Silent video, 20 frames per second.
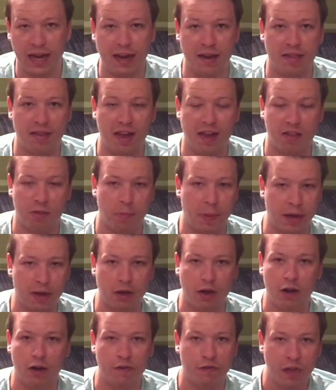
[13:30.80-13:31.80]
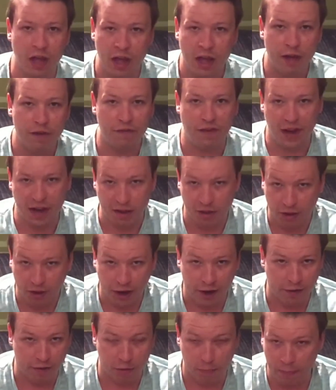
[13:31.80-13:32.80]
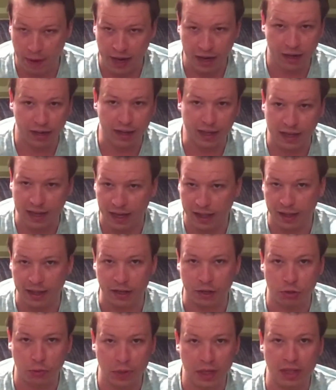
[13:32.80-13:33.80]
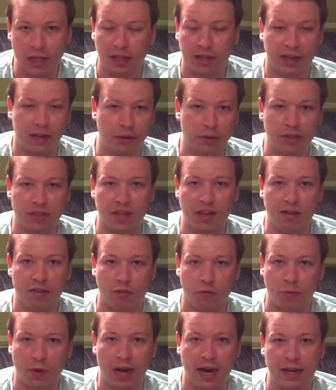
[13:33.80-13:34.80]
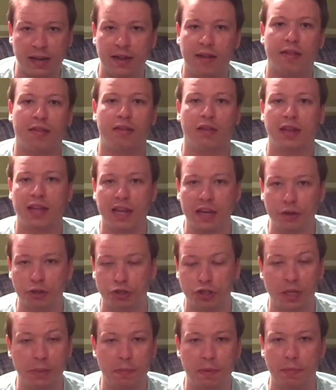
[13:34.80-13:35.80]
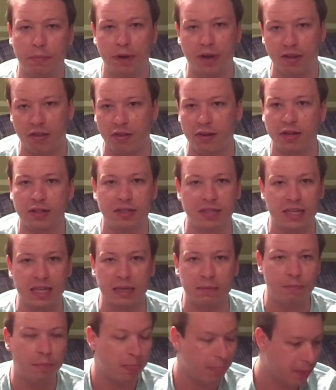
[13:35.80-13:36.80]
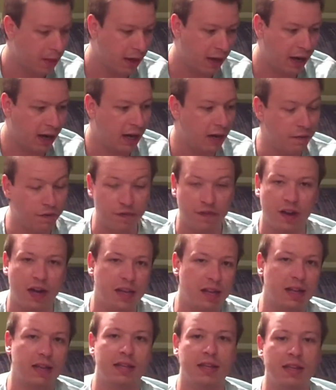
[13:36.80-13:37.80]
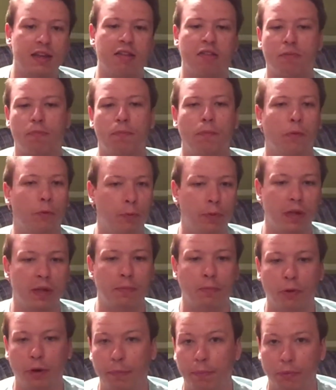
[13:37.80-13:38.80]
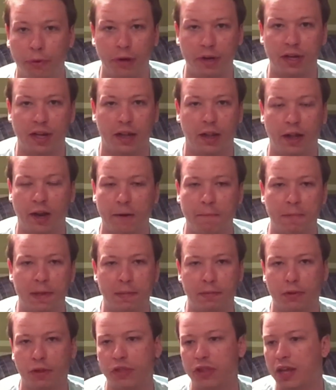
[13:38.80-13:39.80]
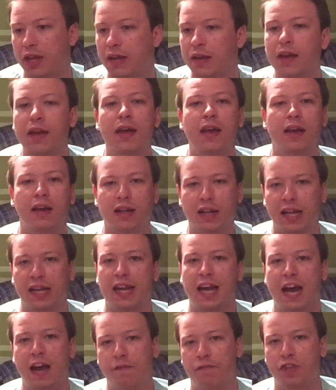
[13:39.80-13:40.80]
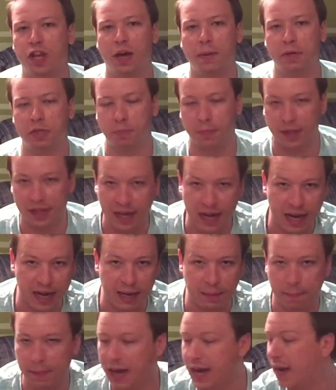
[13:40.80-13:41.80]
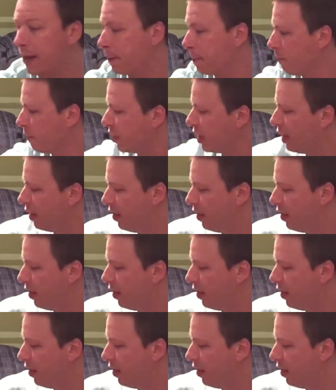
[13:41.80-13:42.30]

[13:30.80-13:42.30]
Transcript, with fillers: at his aspect of face-offs, penalty killing, doing the little things right, is leadership he brings to the team. I find that he is really more important than a lot of people think. Glad to have Thomas Plekanec back.